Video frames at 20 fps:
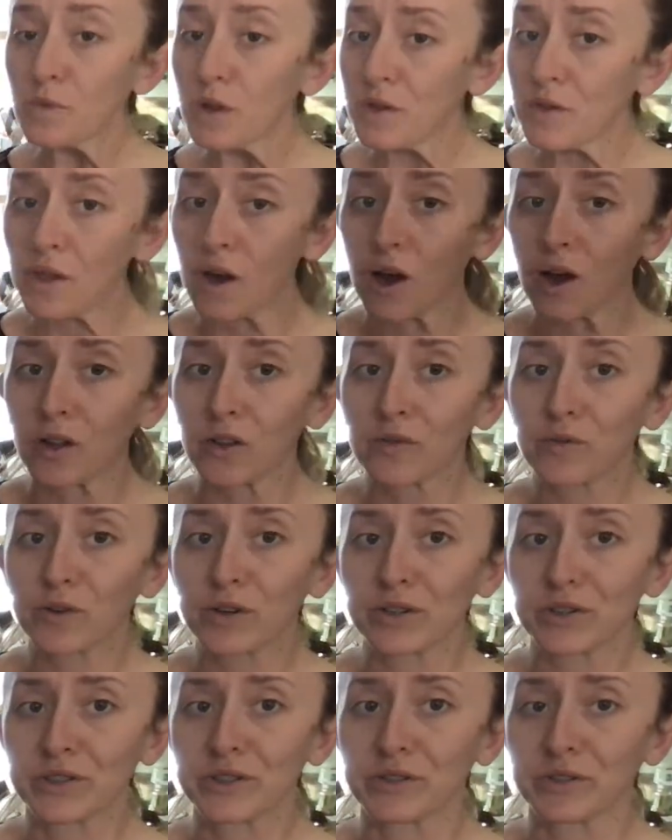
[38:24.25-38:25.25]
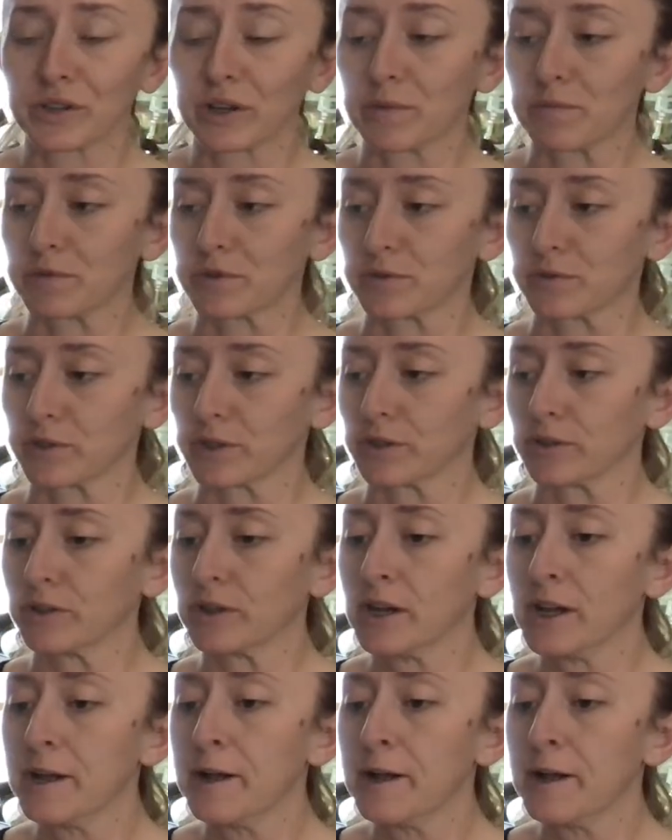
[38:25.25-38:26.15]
The olive oil still comes through.